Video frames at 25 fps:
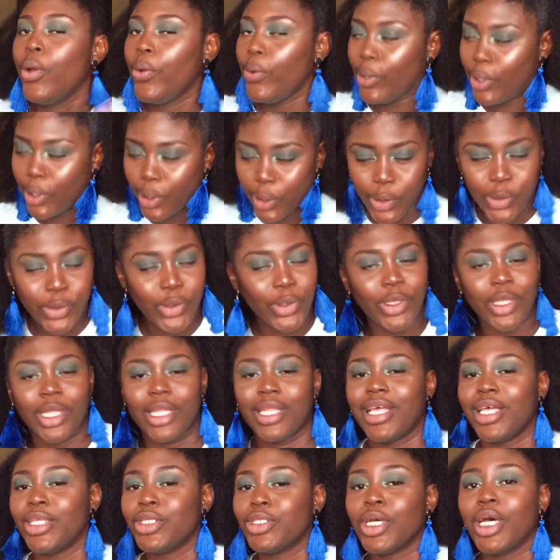we all know
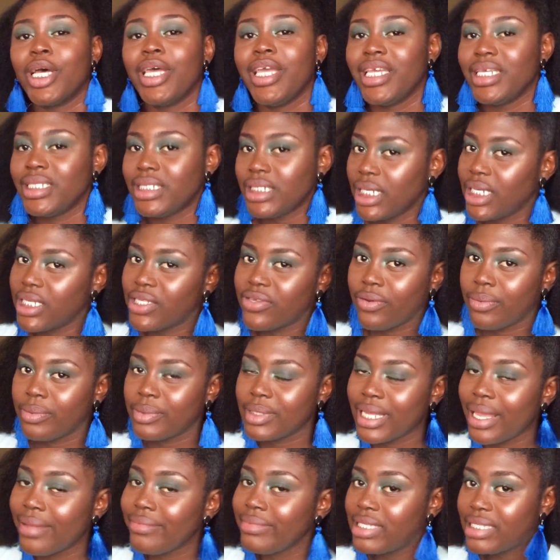that natural hair sheds from
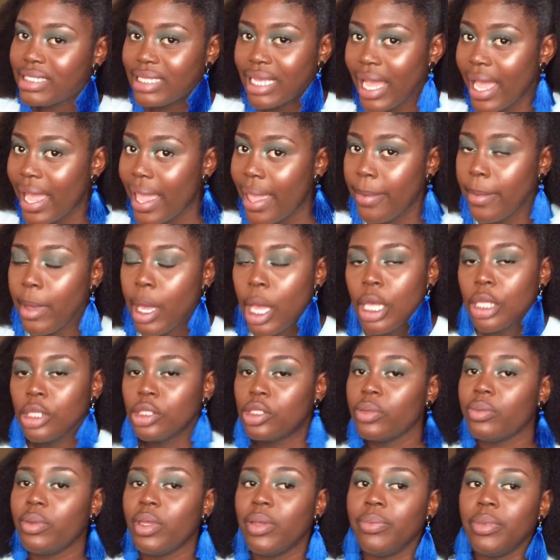time to time.
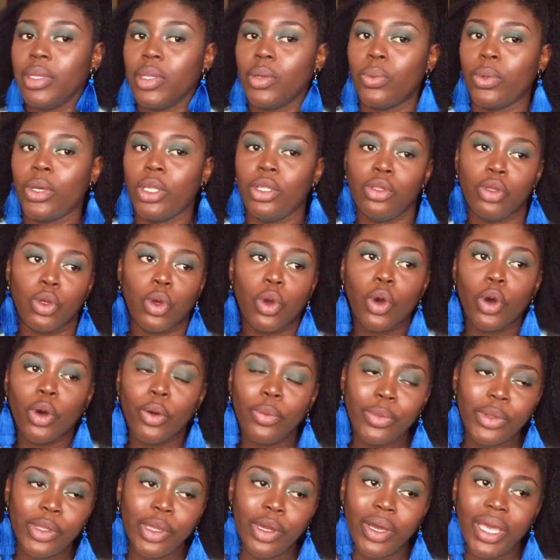So maybe when you
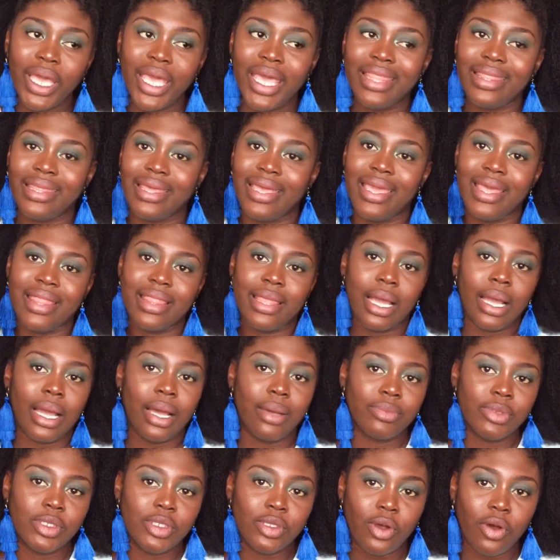comb your hair, the hair that
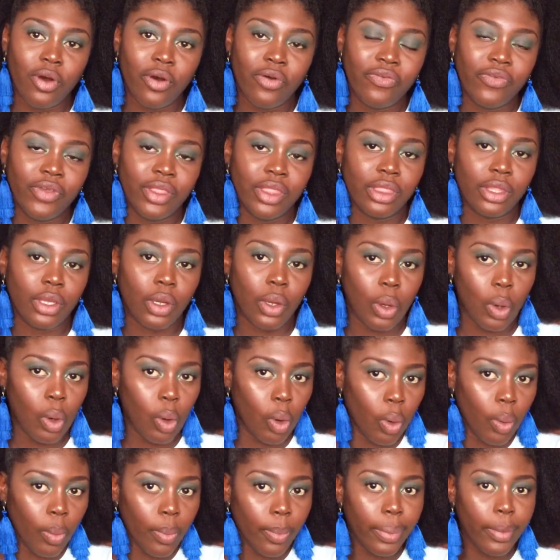comes off in the
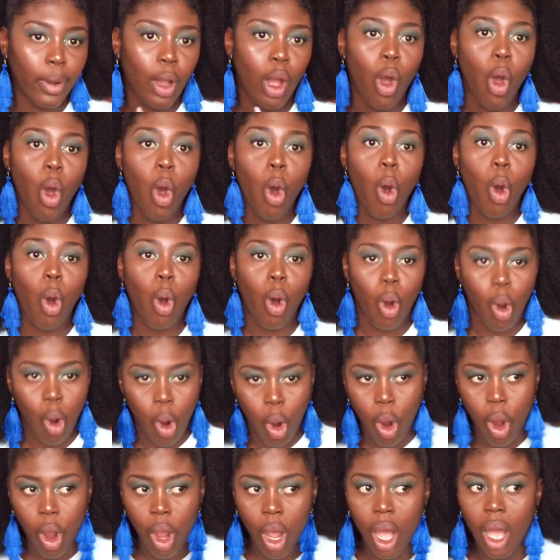comb,
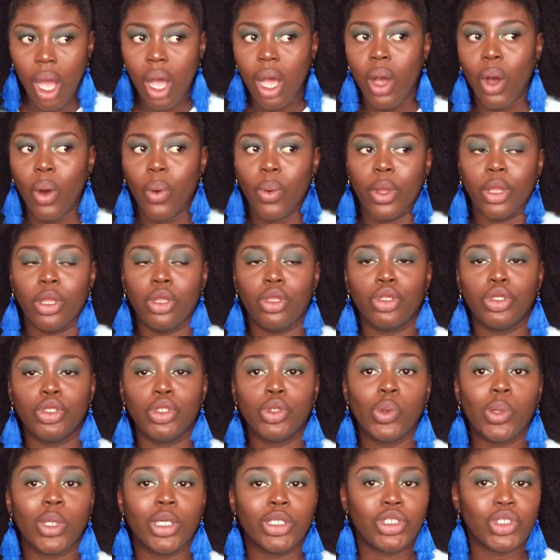or when you
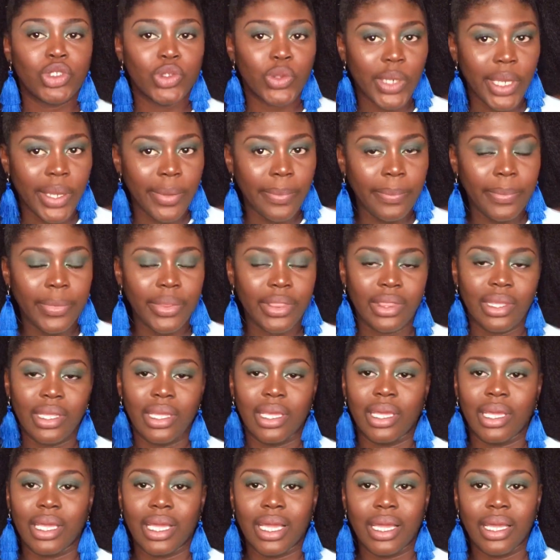do a trim,
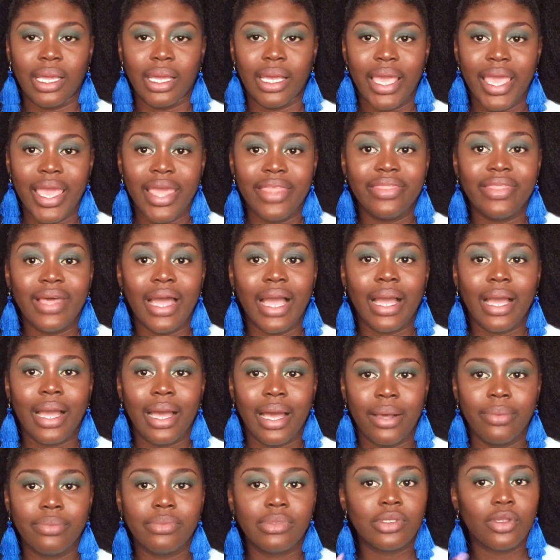the hair that
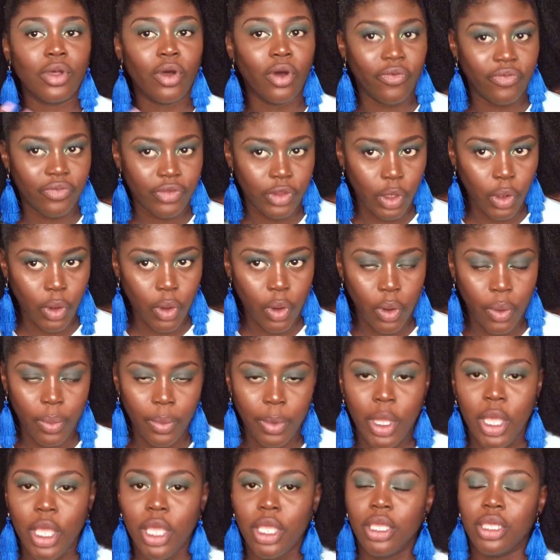comes off the comb,
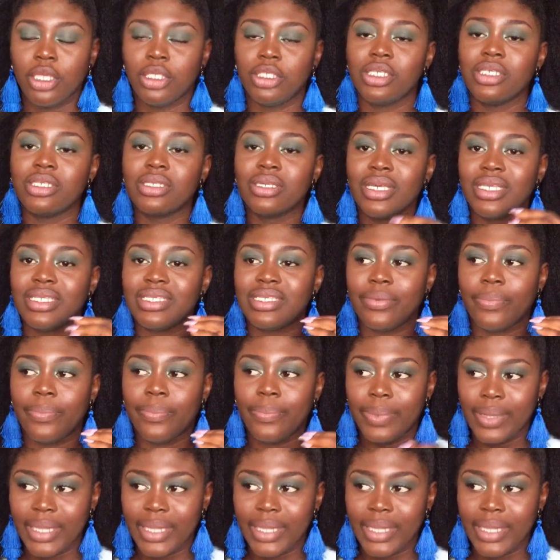you're just going to